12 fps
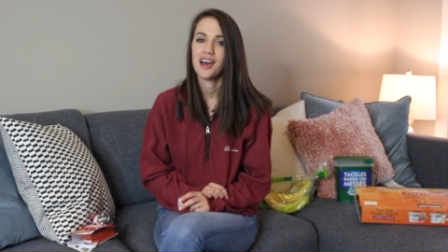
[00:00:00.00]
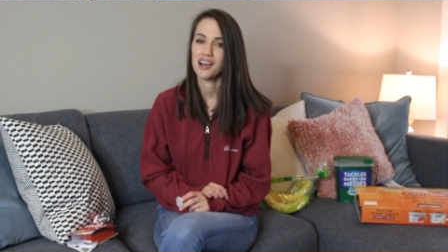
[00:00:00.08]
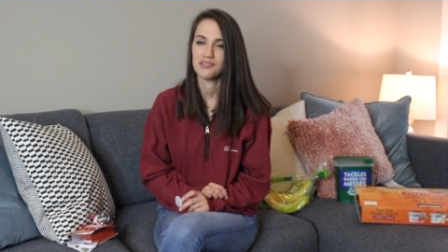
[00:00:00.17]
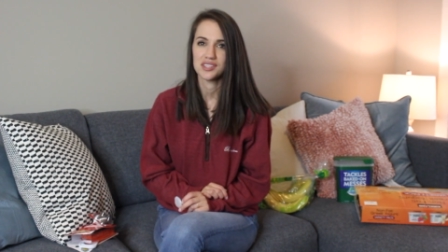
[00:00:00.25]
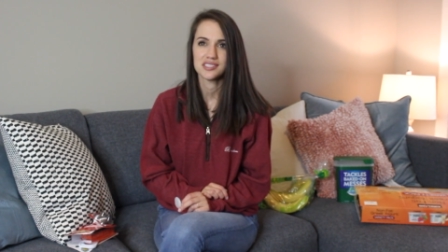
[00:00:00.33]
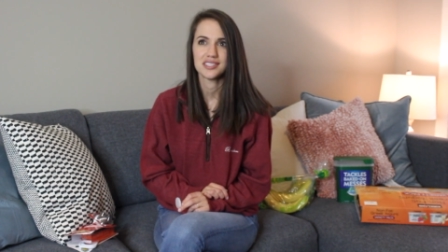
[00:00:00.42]

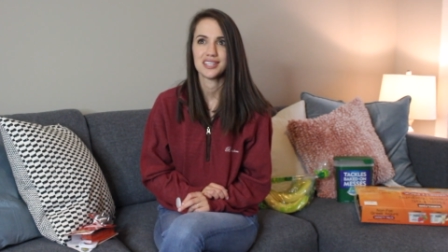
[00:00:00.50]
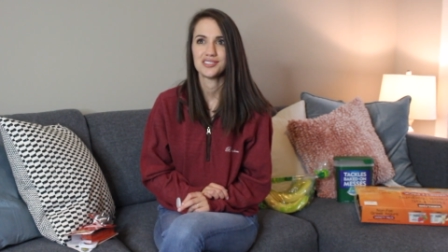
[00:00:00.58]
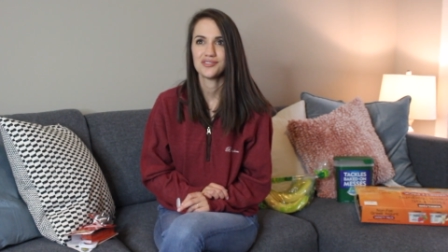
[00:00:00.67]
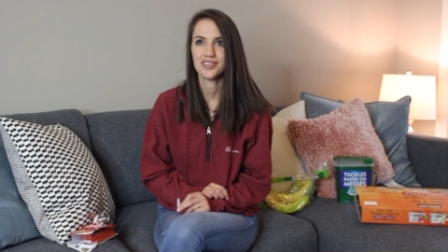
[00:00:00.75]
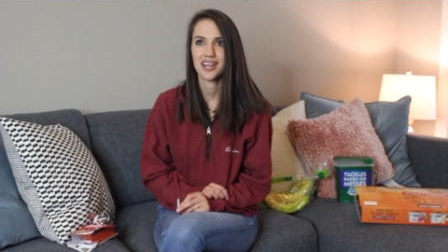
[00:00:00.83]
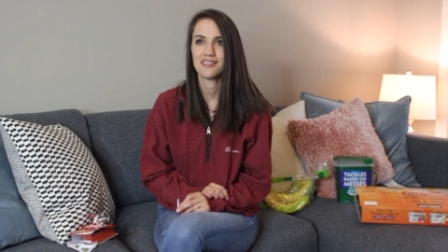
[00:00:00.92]
of the stage
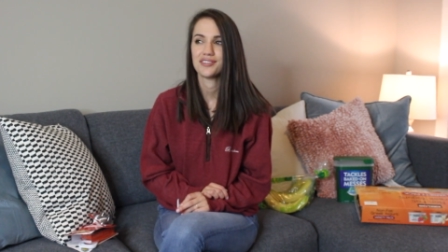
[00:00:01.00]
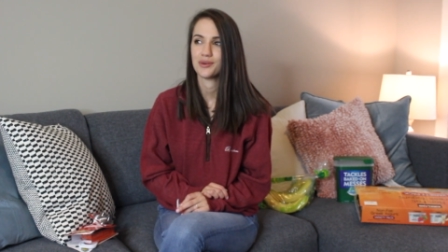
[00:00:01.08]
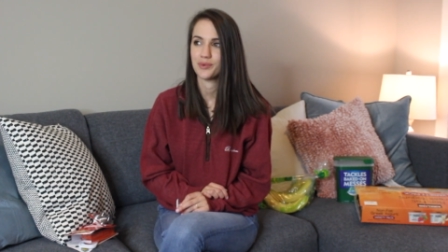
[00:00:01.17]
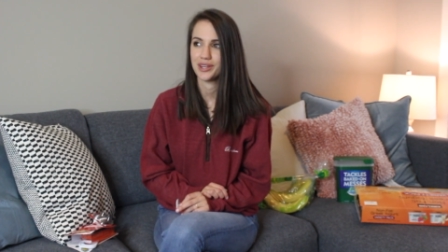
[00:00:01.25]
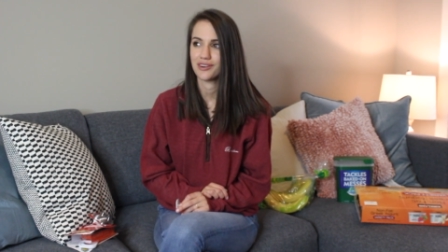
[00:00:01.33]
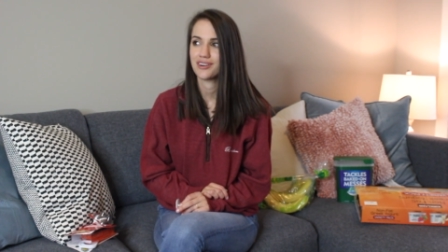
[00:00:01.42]
of life that
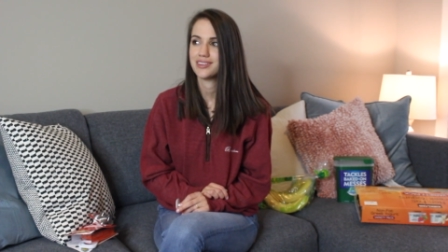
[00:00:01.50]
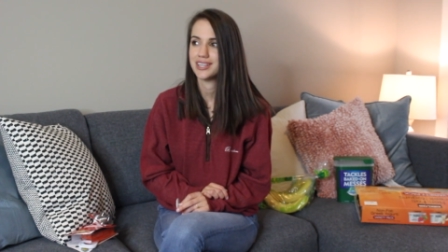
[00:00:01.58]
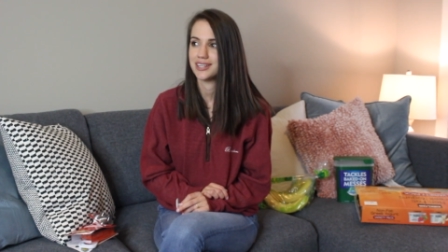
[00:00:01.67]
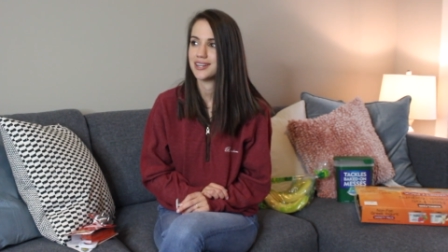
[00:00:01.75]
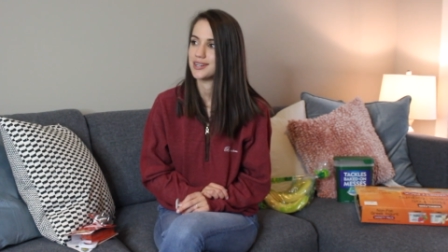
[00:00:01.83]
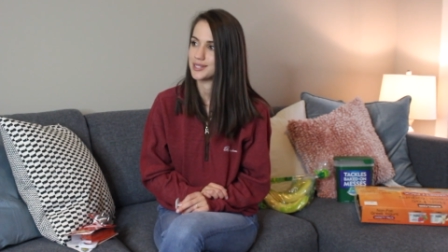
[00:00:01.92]
we are all
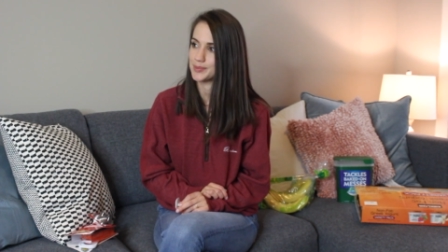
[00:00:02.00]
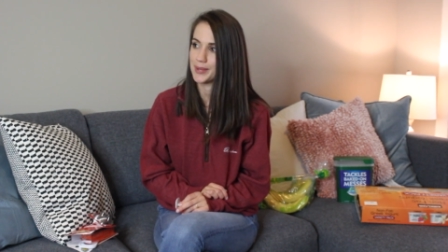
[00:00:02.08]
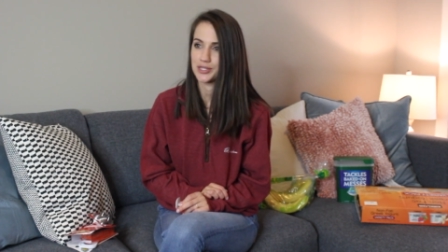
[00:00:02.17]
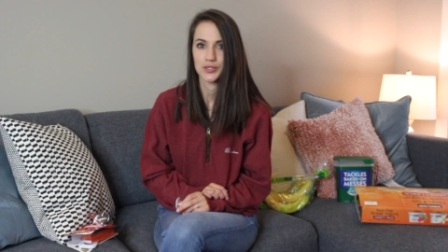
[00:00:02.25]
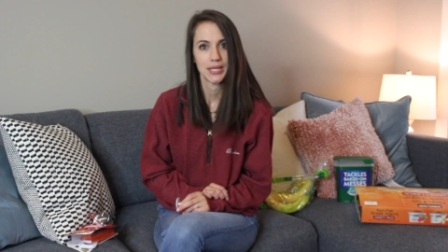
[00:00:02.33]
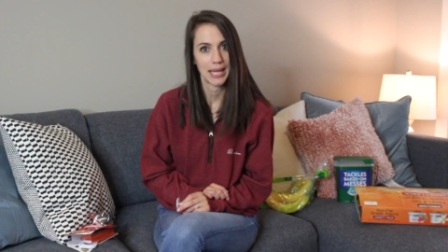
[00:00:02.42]
in, and
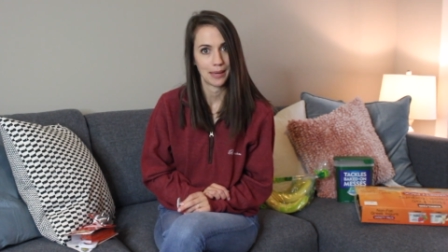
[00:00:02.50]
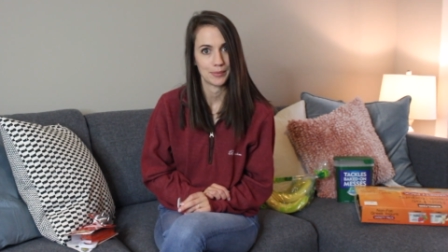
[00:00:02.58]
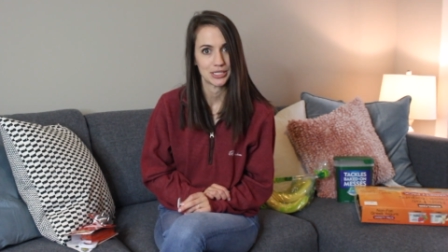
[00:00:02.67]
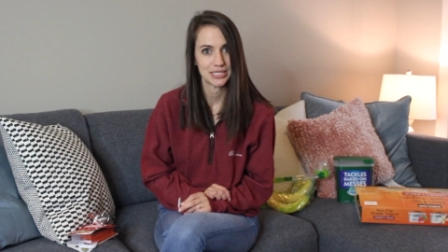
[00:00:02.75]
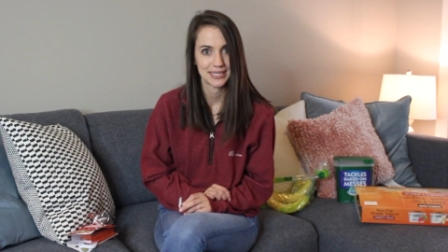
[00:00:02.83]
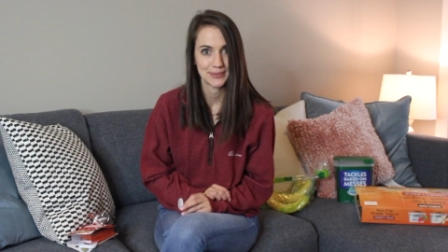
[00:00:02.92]
especially
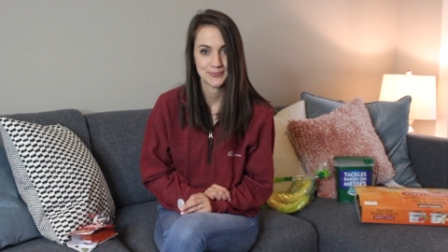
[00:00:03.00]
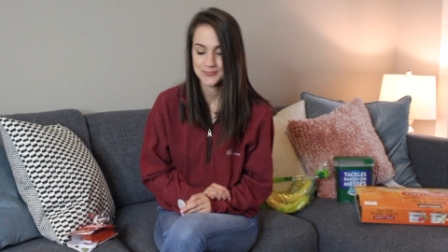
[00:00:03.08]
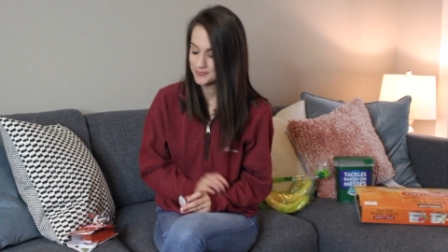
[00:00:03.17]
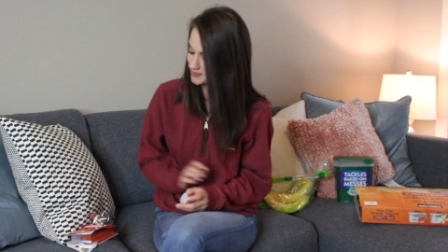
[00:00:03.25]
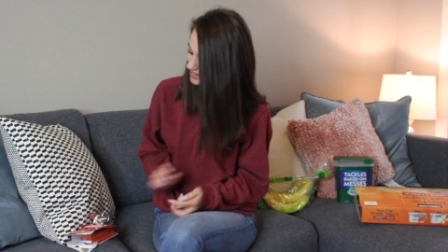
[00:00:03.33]
Emerson.